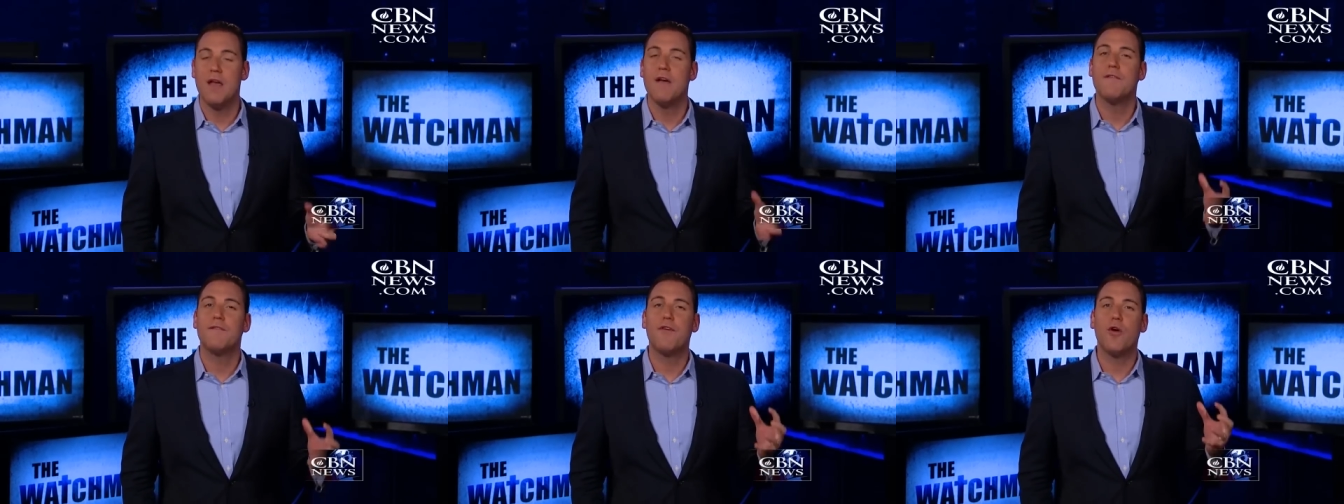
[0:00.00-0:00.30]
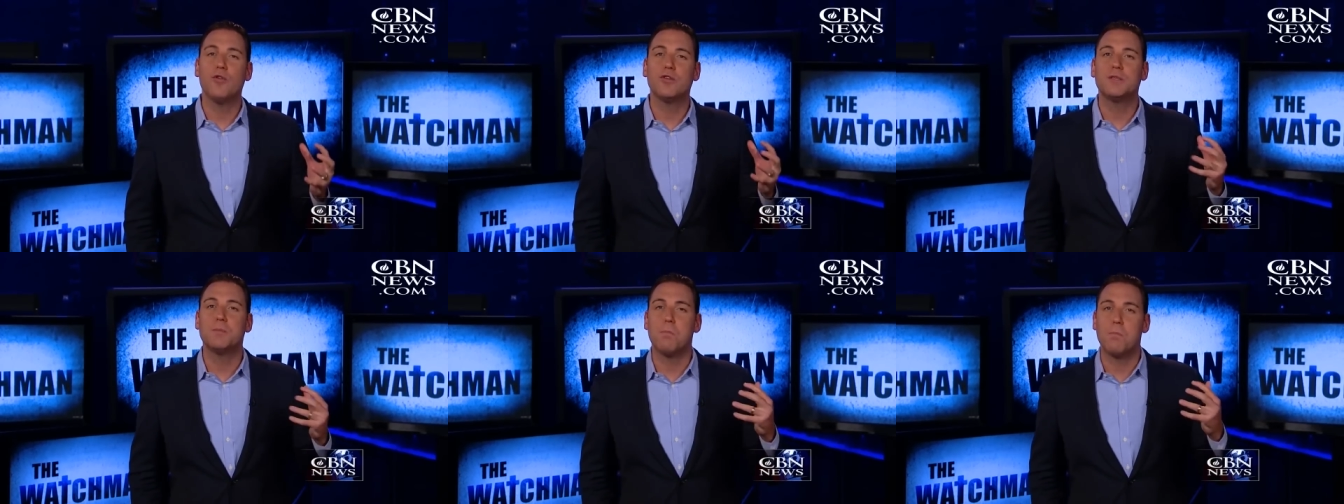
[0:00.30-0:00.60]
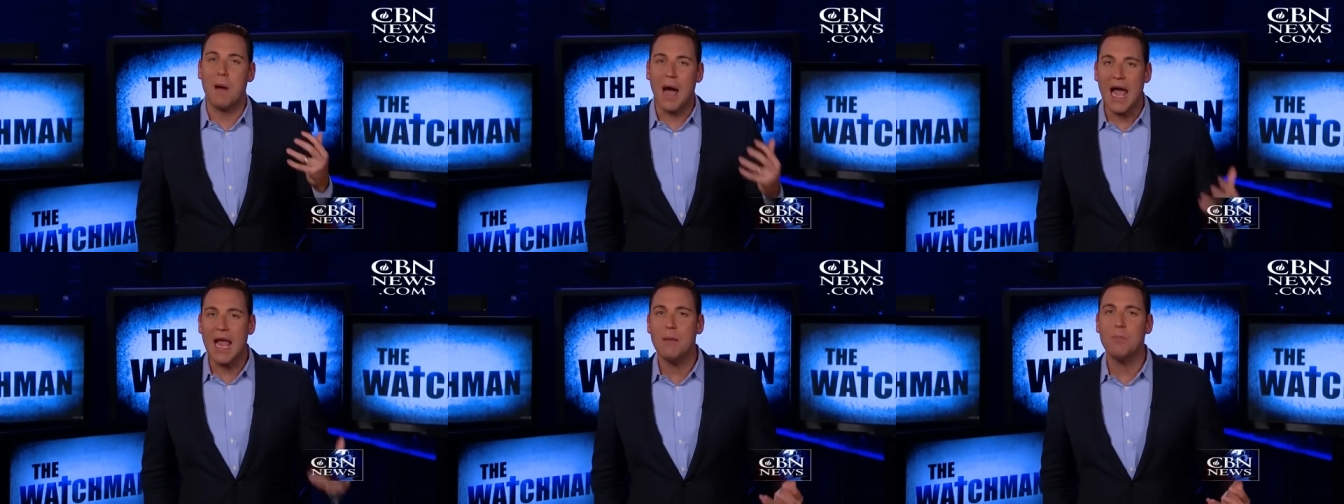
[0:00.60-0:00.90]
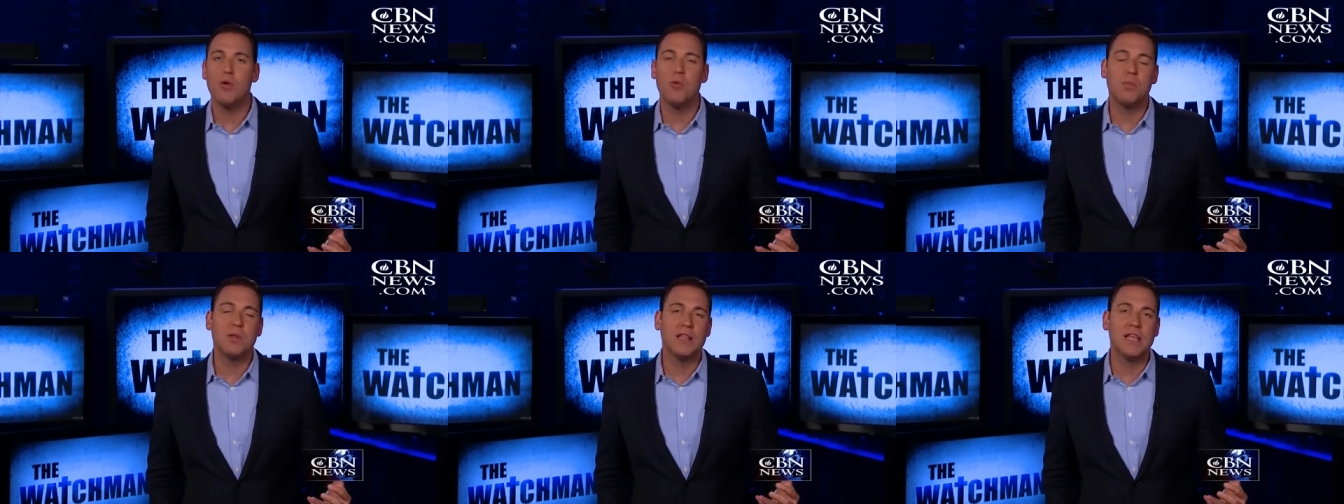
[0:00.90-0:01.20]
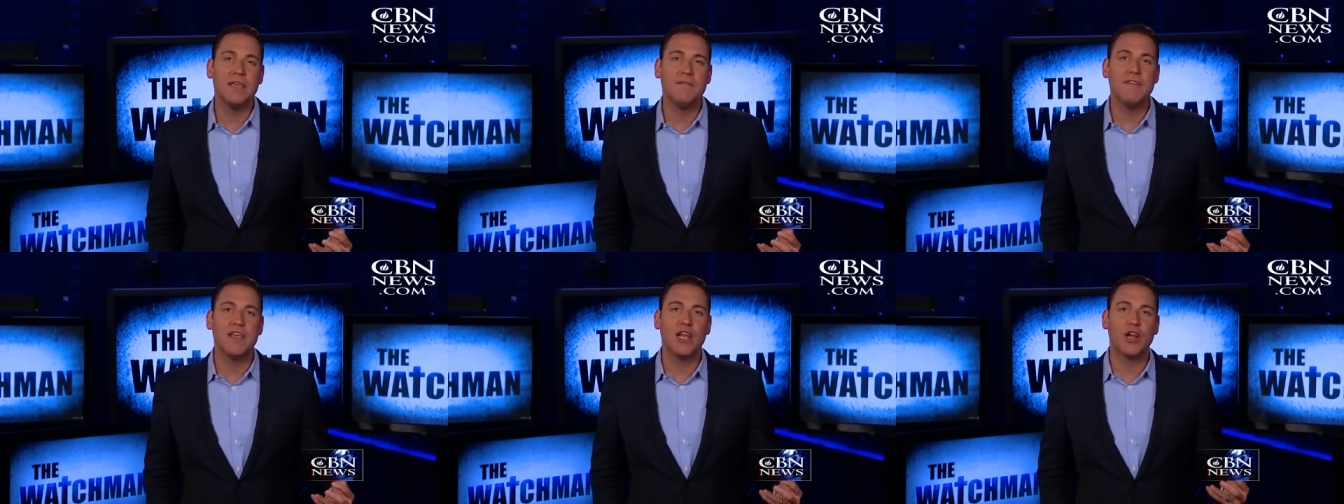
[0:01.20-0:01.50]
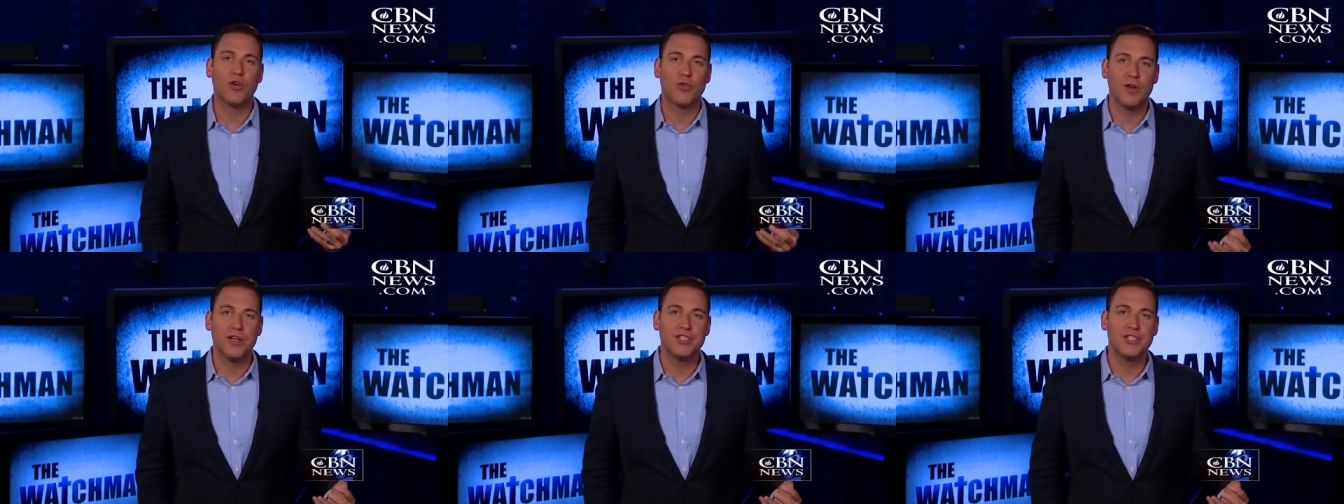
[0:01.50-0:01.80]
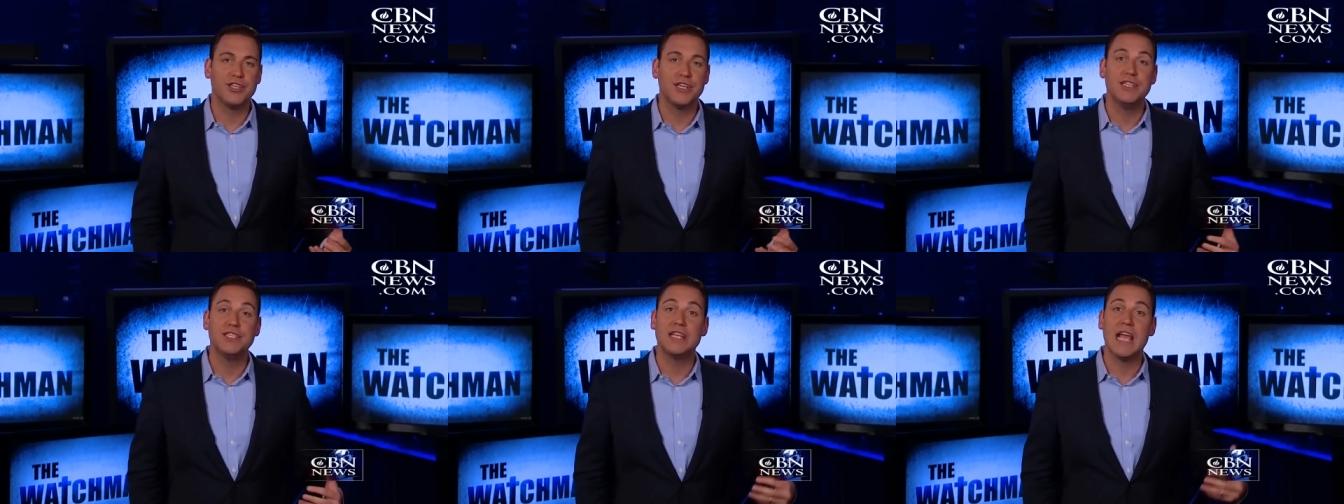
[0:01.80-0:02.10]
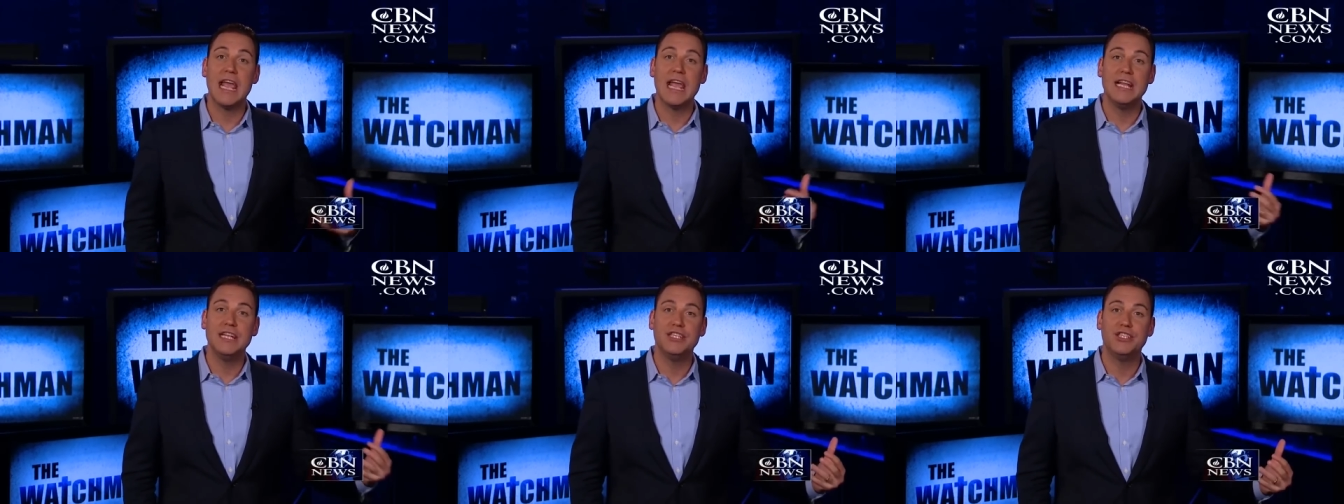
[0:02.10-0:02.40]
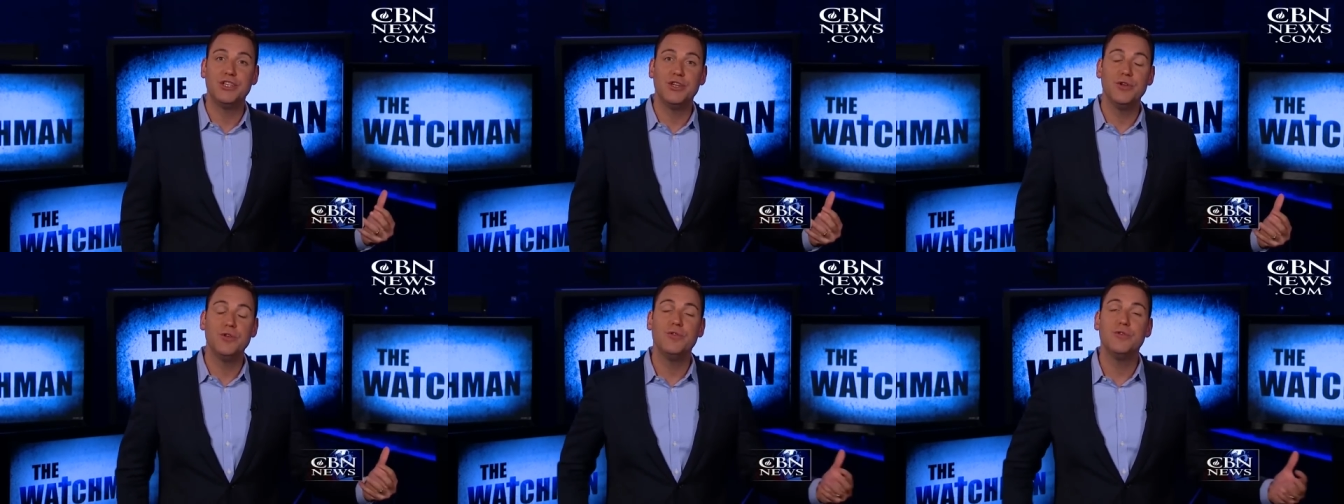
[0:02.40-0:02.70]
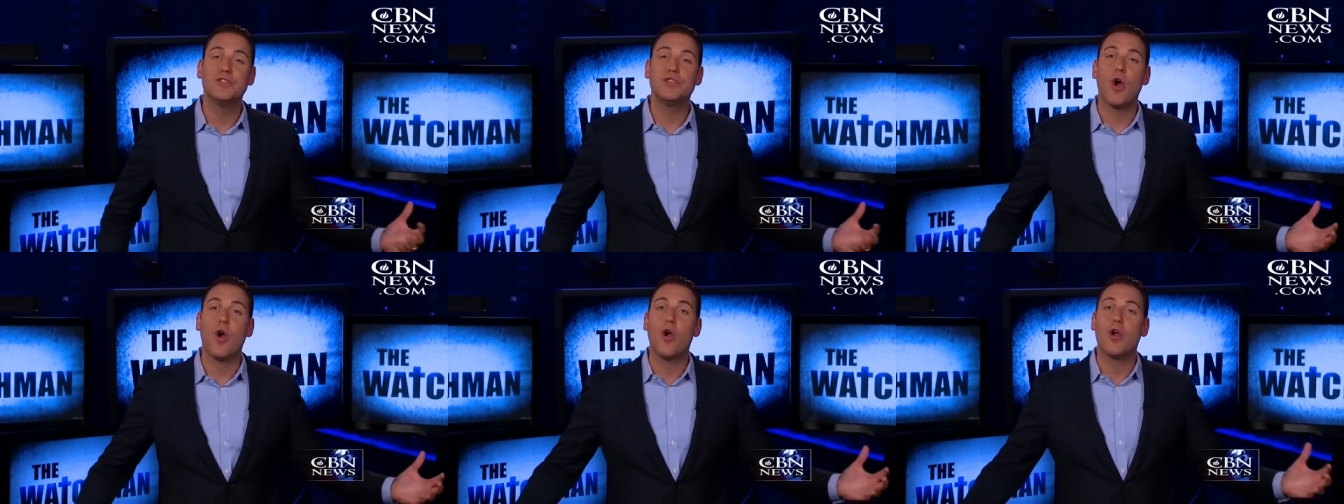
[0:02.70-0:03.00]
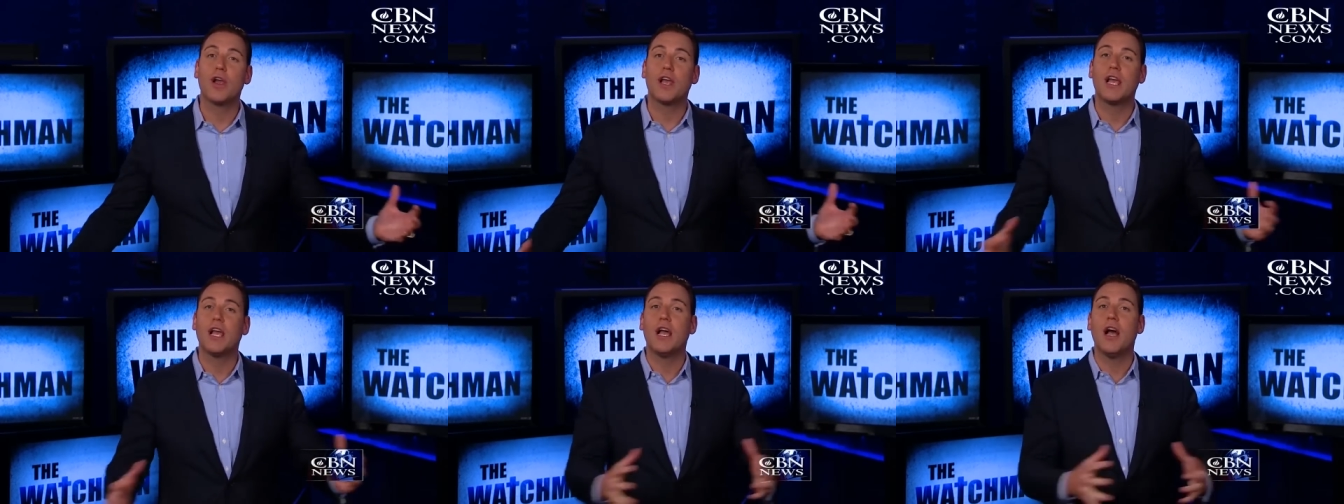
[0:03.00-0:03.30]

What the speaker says: Folks, Bible-believing Christians and Jews are